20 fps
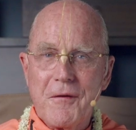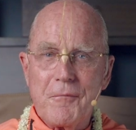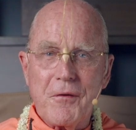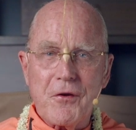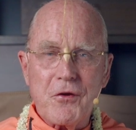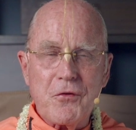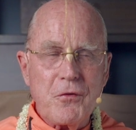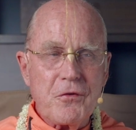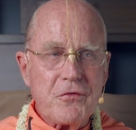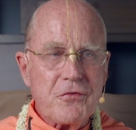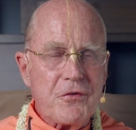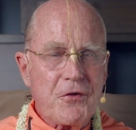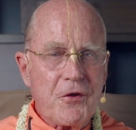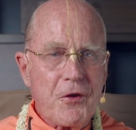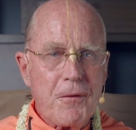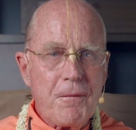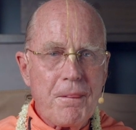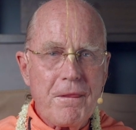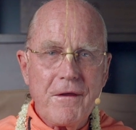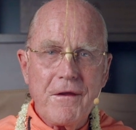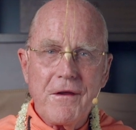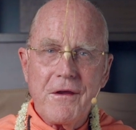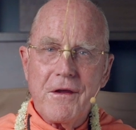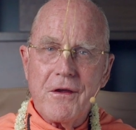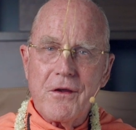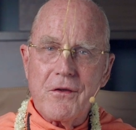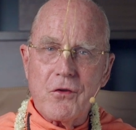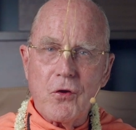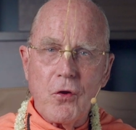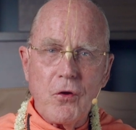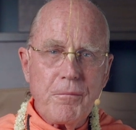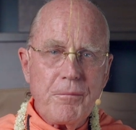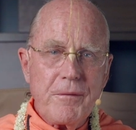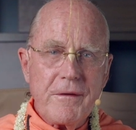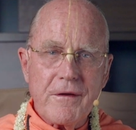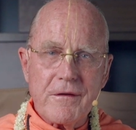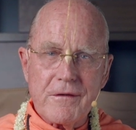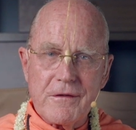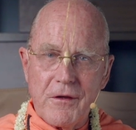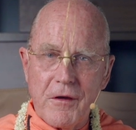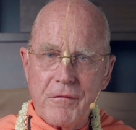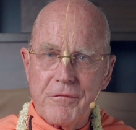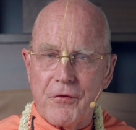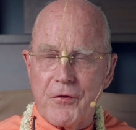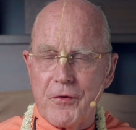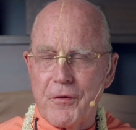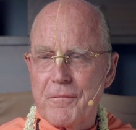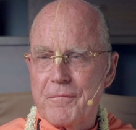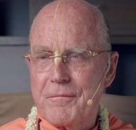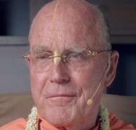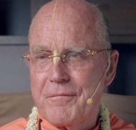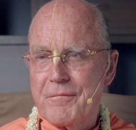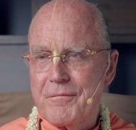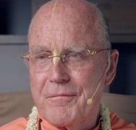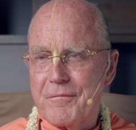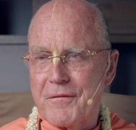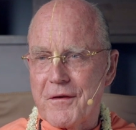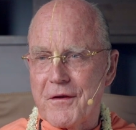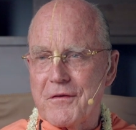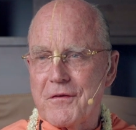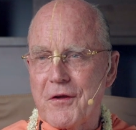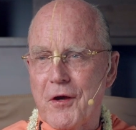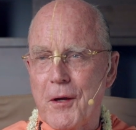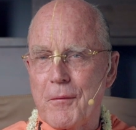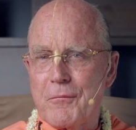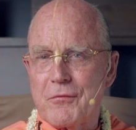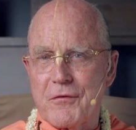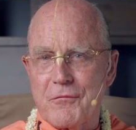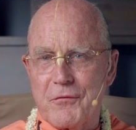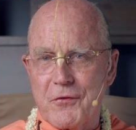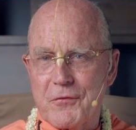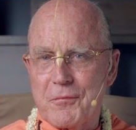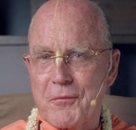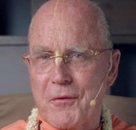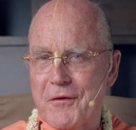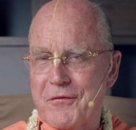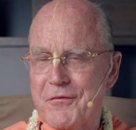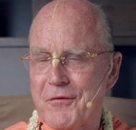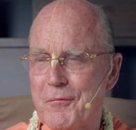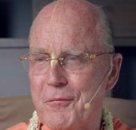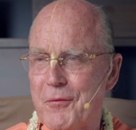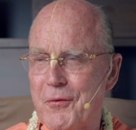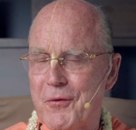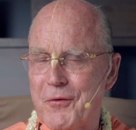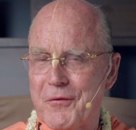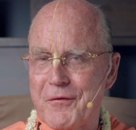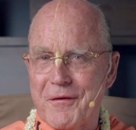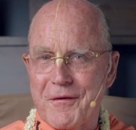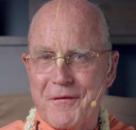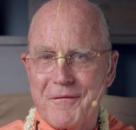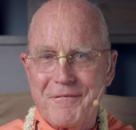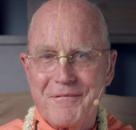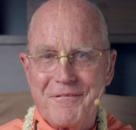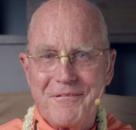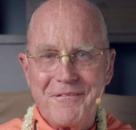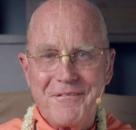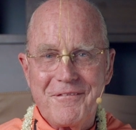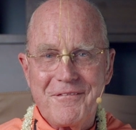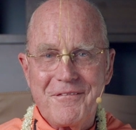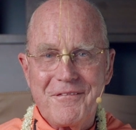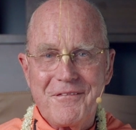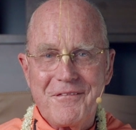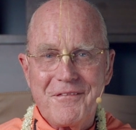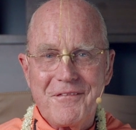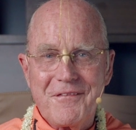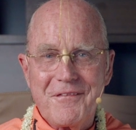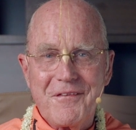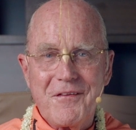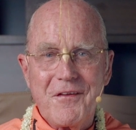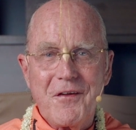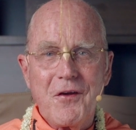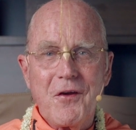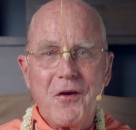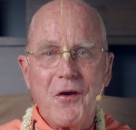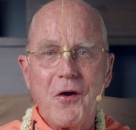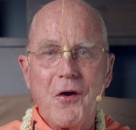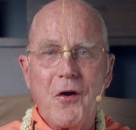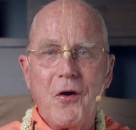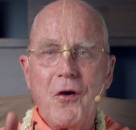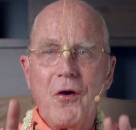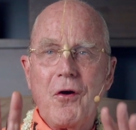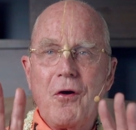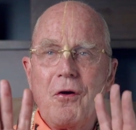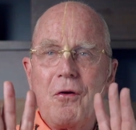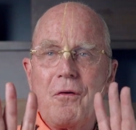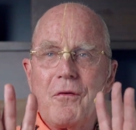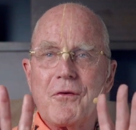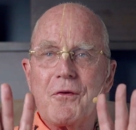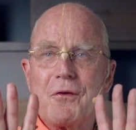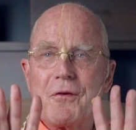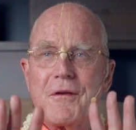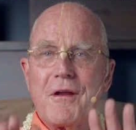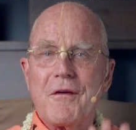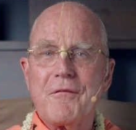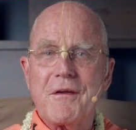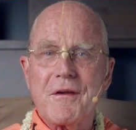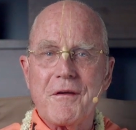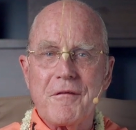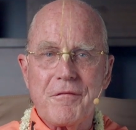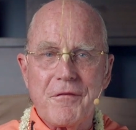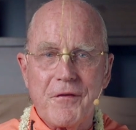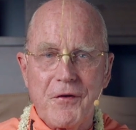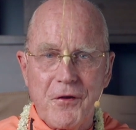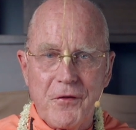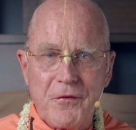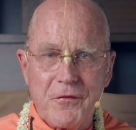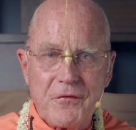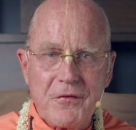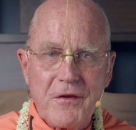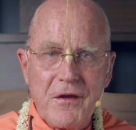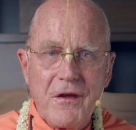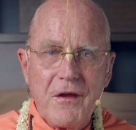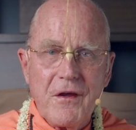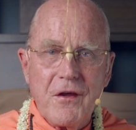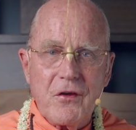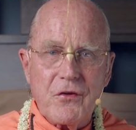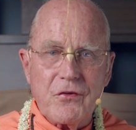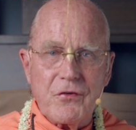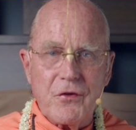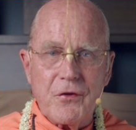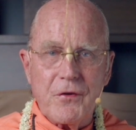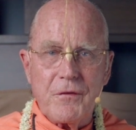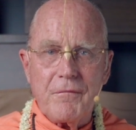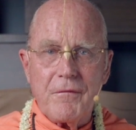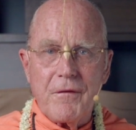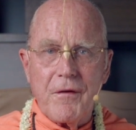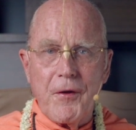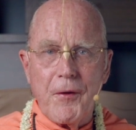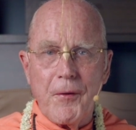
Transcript: But Krishna, don't be a lover in times of responsibility. All your loving affairs shouldn't